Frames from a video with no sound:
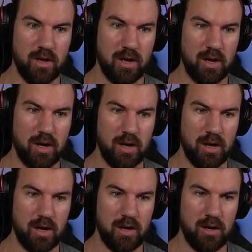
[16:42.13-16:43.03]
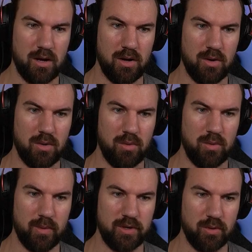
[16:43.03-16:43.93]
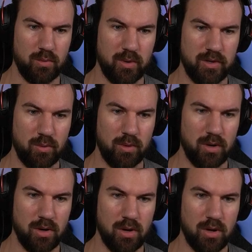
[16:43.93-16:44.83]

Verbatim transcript: uh, what do I do? What do I do? What?